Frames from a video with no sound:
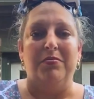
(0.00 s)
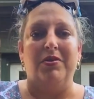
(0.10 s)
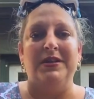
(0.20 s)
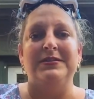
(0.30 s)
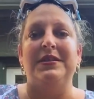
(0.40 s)

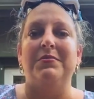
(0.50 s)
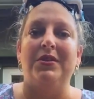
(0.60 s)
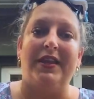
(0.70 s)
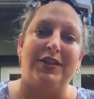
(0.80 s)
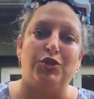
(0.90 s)
bring some
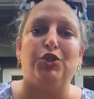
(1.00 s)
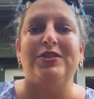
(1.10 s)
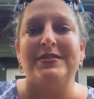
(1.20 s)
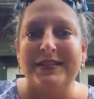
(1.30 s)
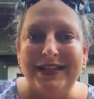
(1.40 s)

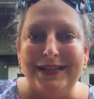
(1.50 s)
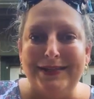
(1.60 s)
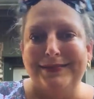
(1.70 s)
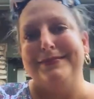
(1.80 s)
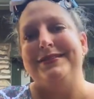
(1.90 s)

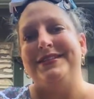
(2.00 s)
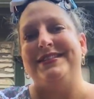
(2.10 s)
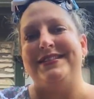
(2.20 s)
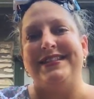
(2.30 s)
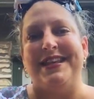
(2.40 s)
electricity to
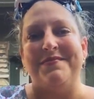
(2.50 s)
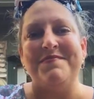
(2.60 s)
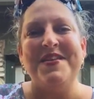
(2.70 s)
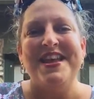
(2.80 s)
this team,